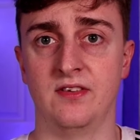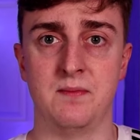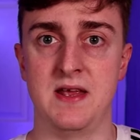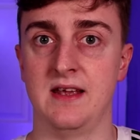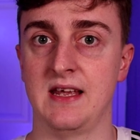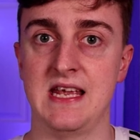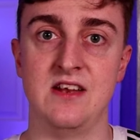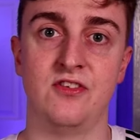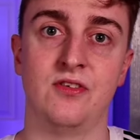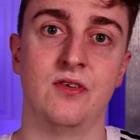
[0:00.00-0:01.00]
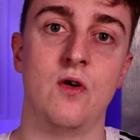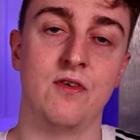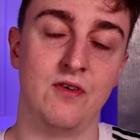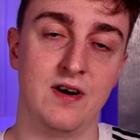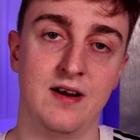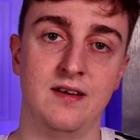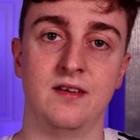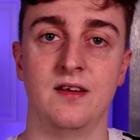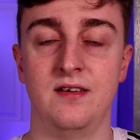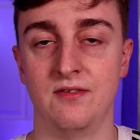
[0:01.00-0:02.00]
I make each other line
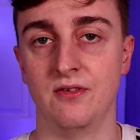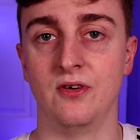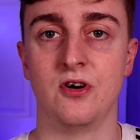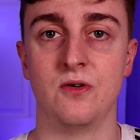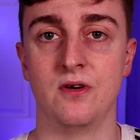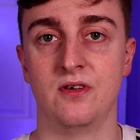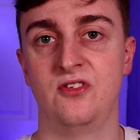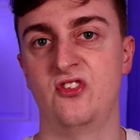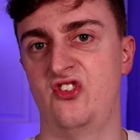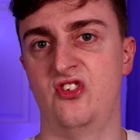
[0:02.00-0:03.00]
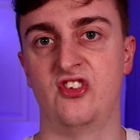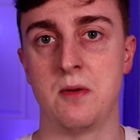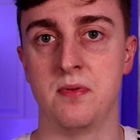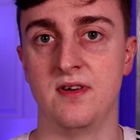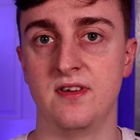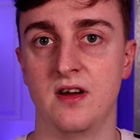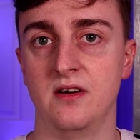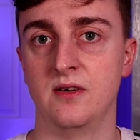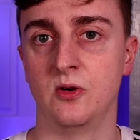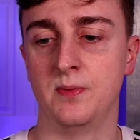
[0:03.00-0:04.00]
a different colour just to separate it out
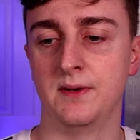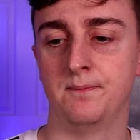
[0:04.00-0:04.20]
a little bit.